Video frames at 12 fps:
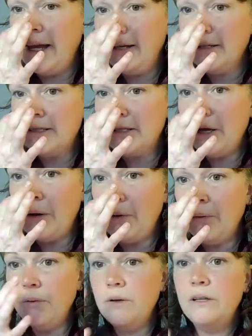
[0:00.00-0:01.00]
Okay.
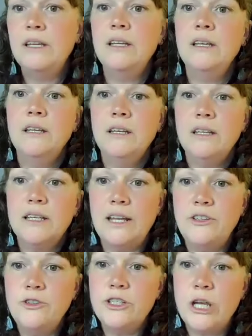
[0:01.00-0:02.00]
So
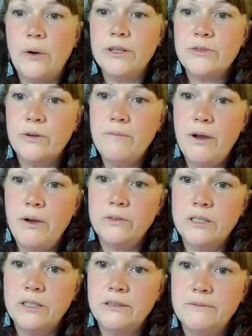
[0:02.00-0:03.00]
can you show us
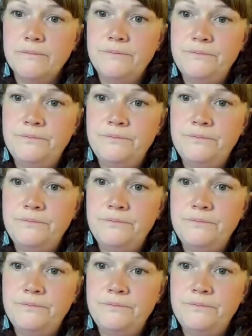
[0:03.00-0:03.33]
remote?